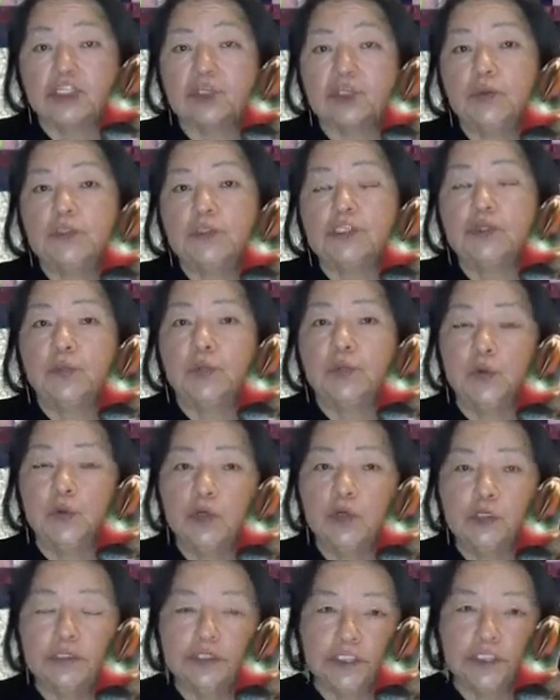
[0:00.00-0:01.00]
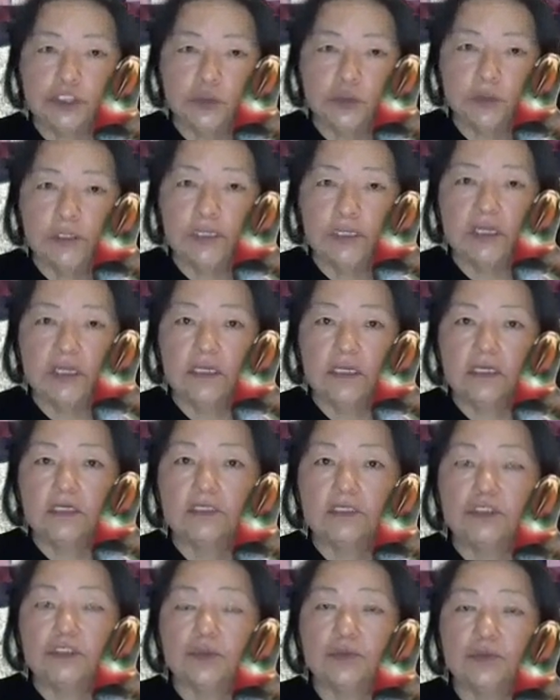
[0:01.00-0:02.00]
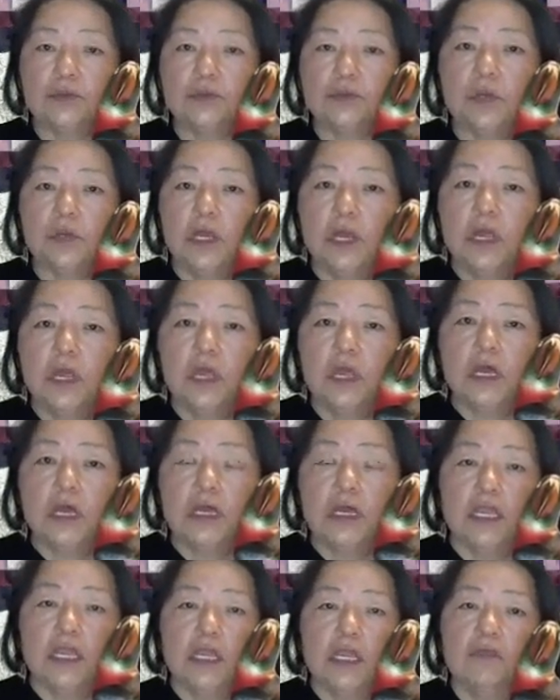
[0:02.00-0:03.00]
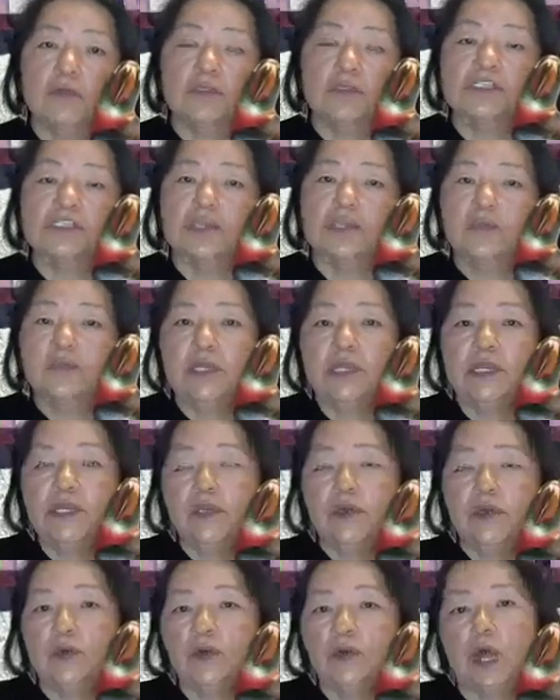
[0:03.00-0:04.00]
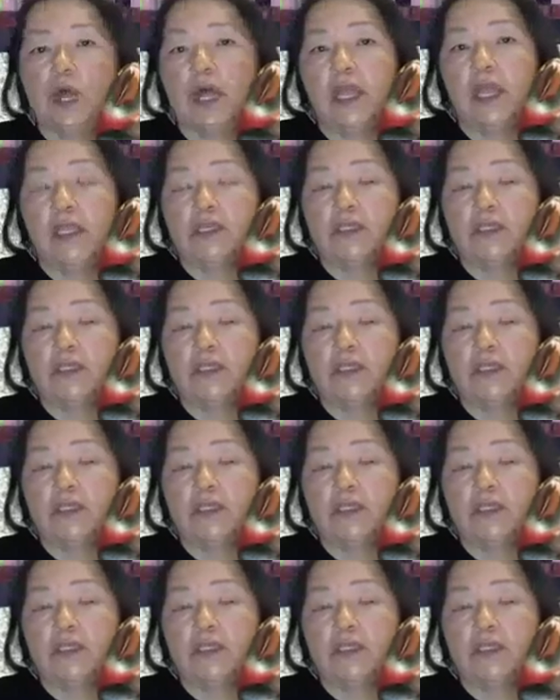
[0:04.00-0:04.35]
She was important to me to, it was somebody who